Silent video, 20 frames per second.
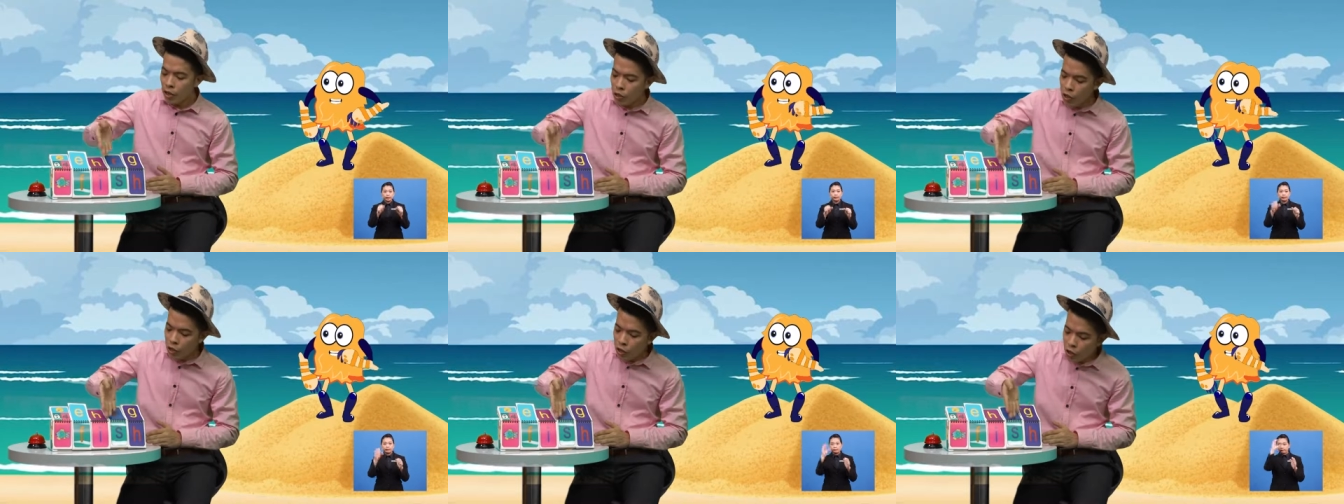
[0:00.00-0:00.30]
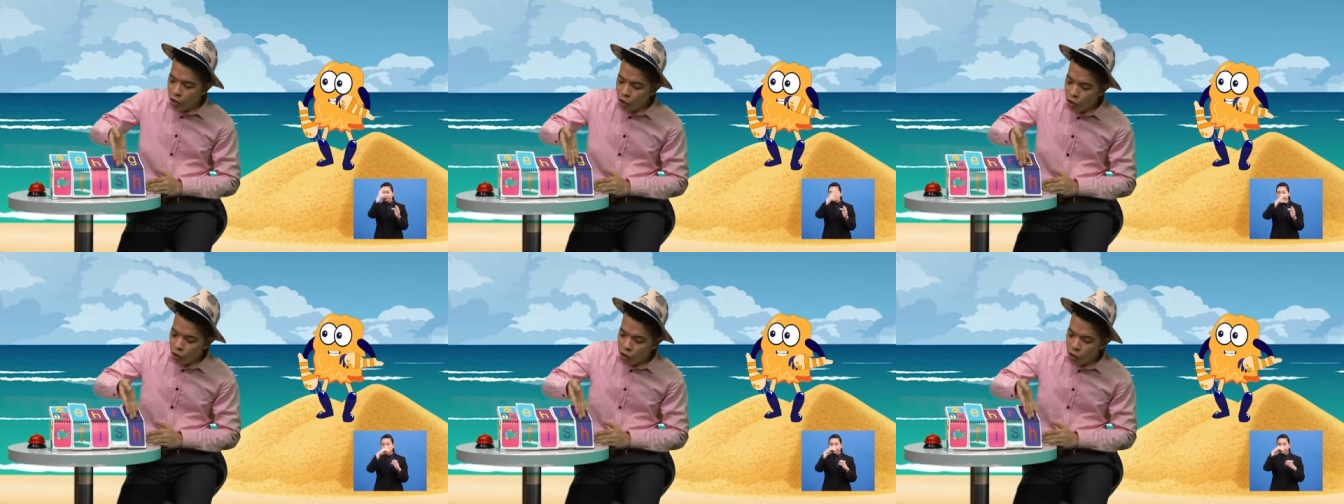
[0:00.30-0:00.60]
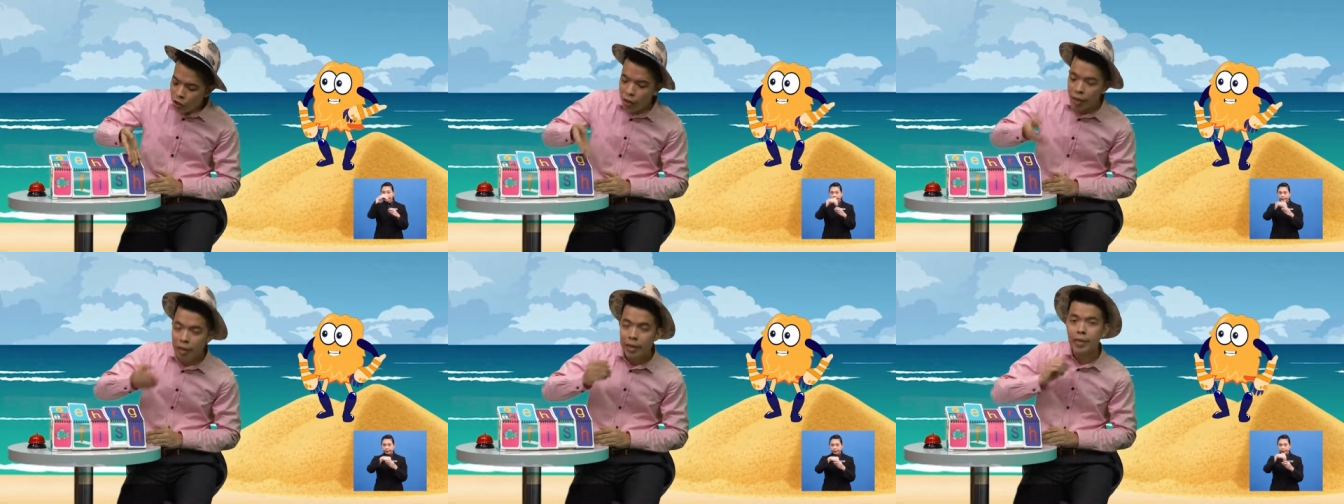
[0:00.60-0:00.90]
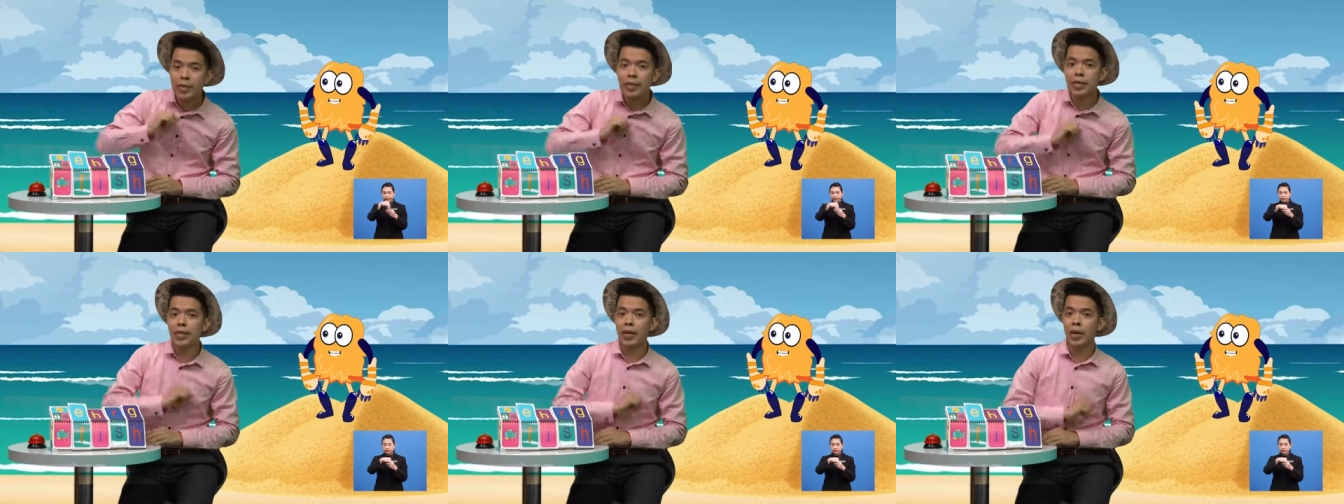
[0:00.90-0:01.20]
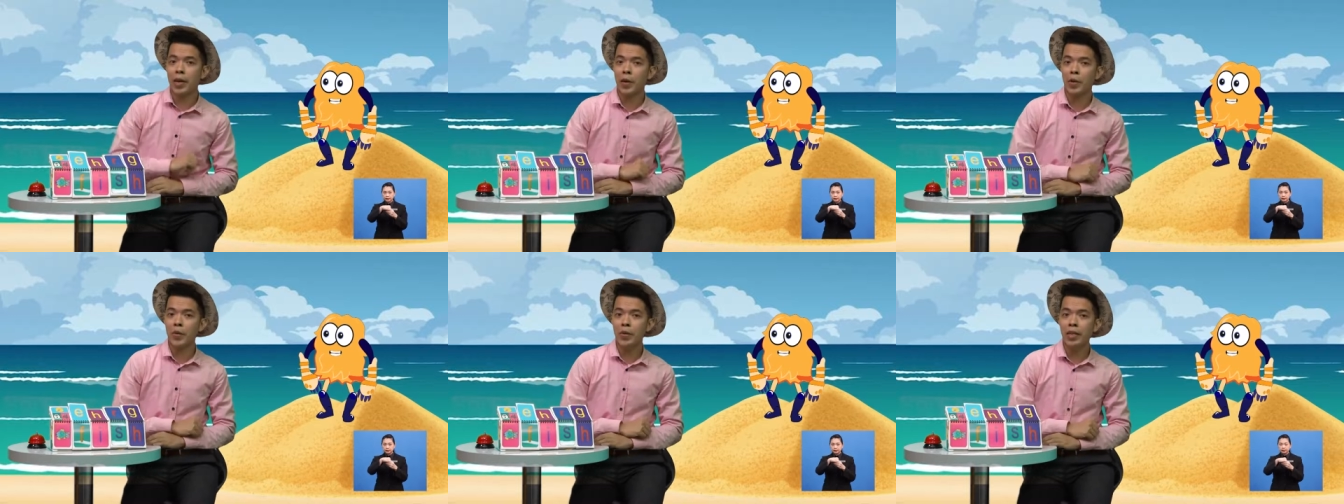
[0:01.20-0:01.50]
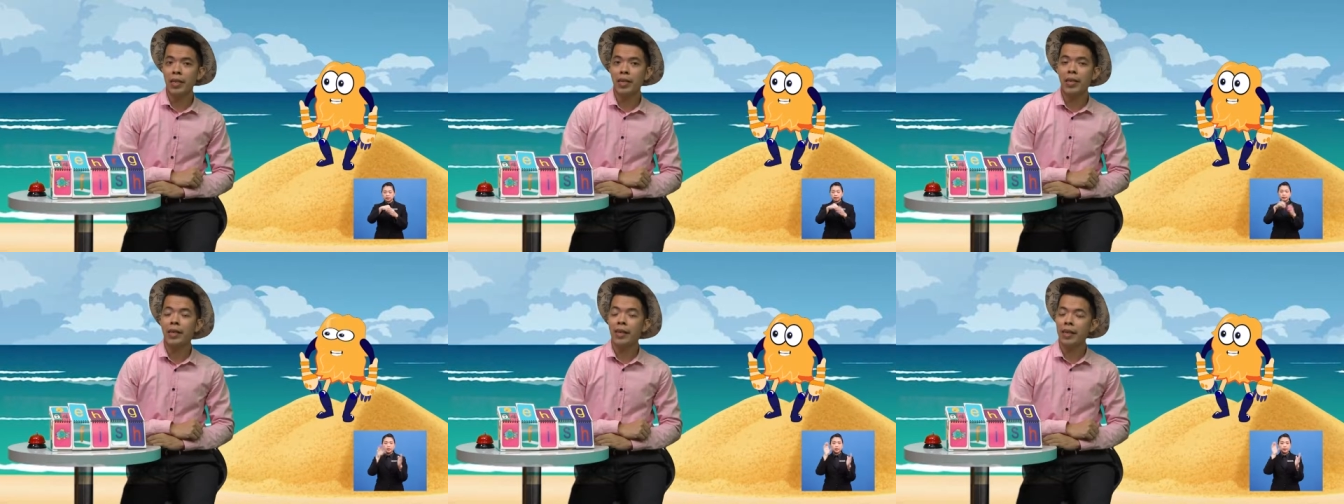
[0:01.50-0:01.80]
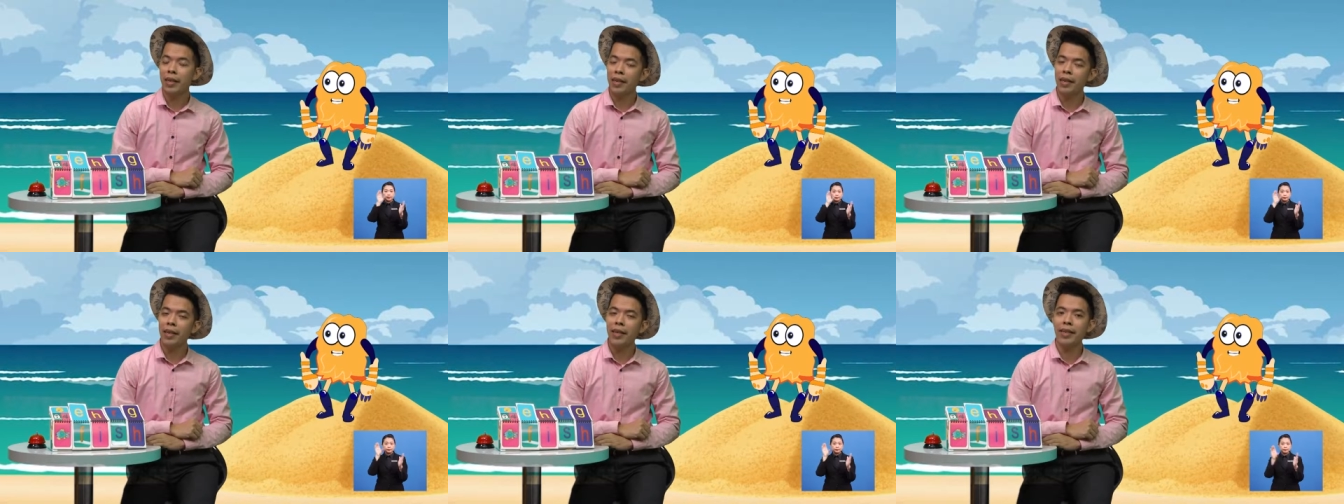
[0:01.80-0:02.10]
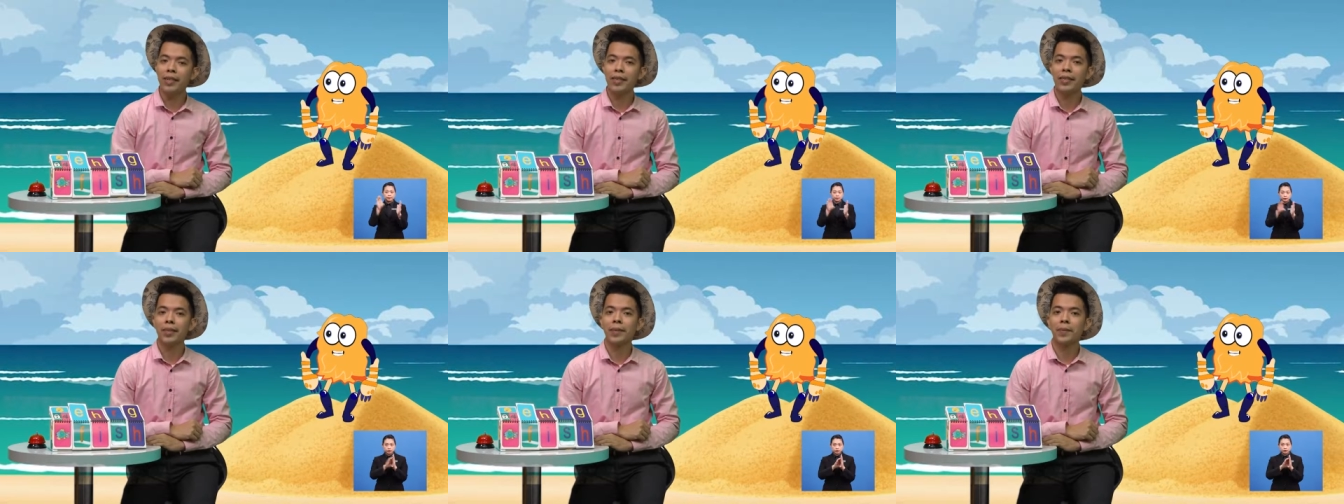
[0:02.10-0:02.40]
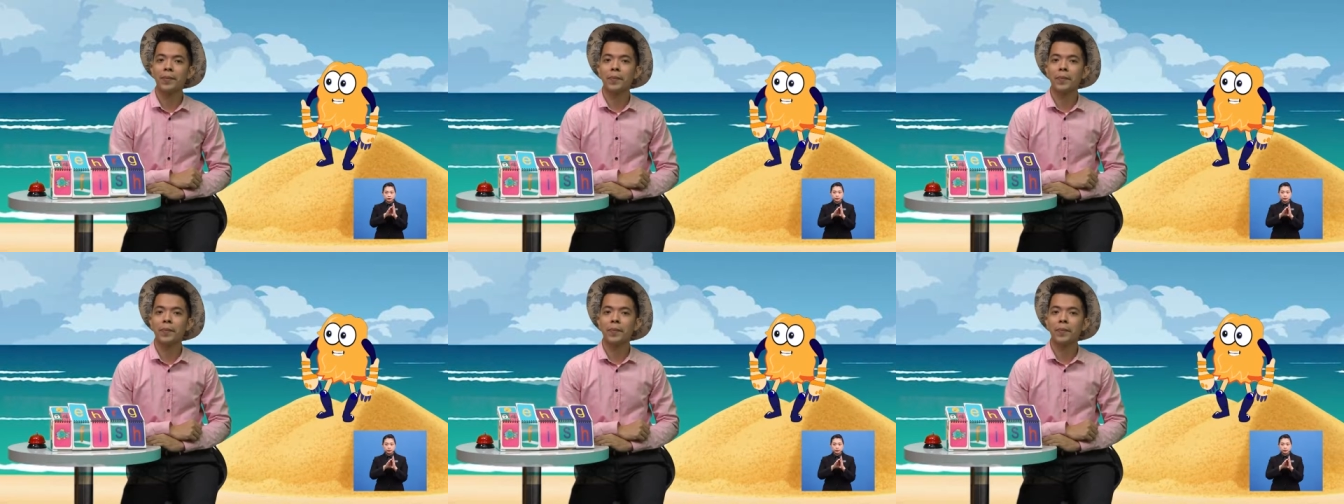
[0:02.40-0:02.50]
sh sound in it.